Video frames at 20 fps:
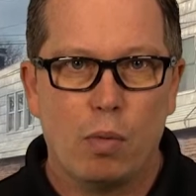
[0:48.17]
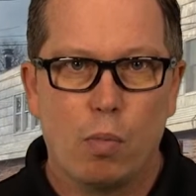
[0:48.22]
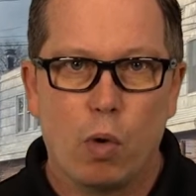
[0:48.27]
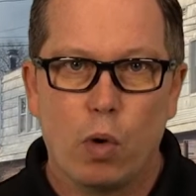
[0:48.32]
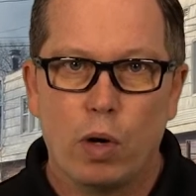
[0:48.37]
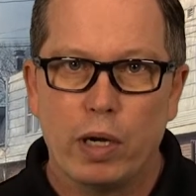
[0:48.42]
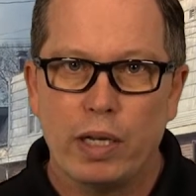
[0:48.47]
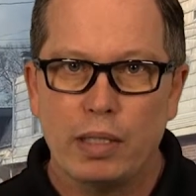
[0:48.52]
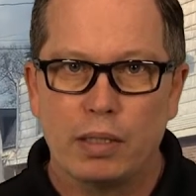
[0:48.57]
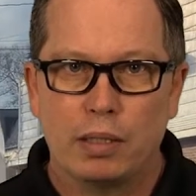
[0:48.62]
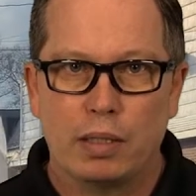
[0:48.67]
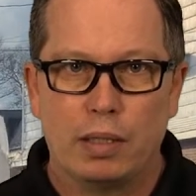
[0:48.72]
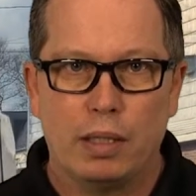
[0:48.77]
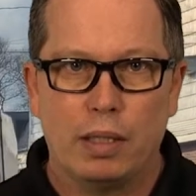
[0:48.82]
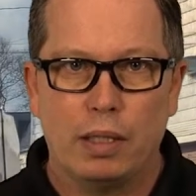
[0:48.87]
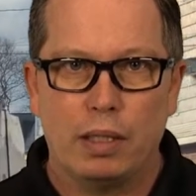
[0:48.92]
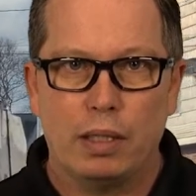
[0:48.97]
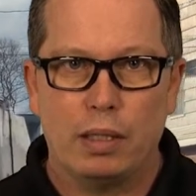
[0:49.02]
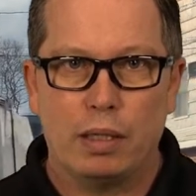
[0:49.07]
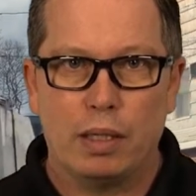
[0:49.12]
more
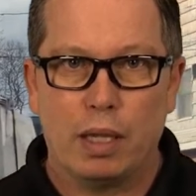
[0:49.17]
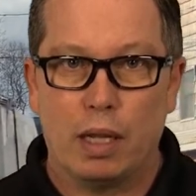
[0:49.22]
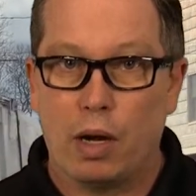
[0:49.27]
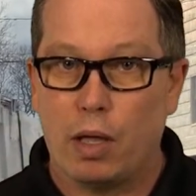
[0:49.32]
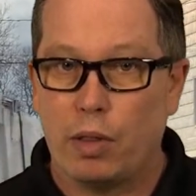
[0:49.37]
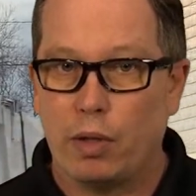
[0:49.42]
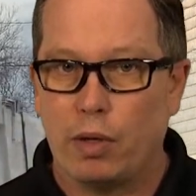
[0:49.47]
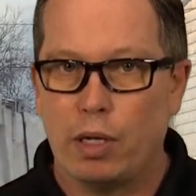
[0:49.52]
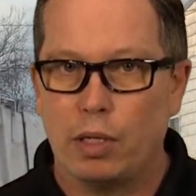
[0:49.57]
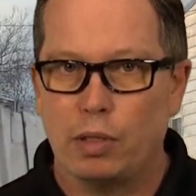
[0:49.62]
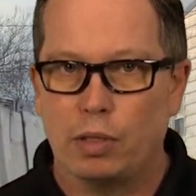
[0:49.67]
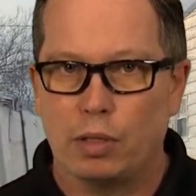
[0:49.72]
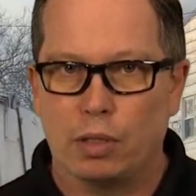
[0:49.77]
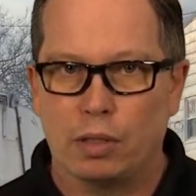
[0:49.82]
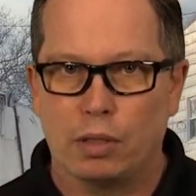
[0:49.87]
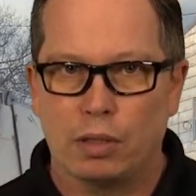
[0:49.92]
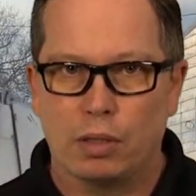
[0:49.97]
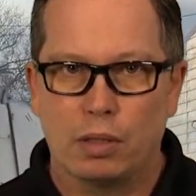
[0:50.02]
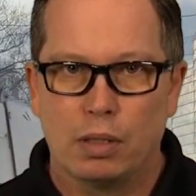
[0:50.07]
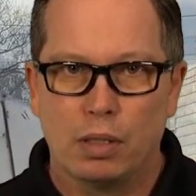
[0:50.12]
easily than other
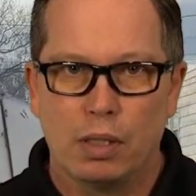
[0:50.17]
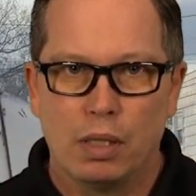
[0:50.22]
engines.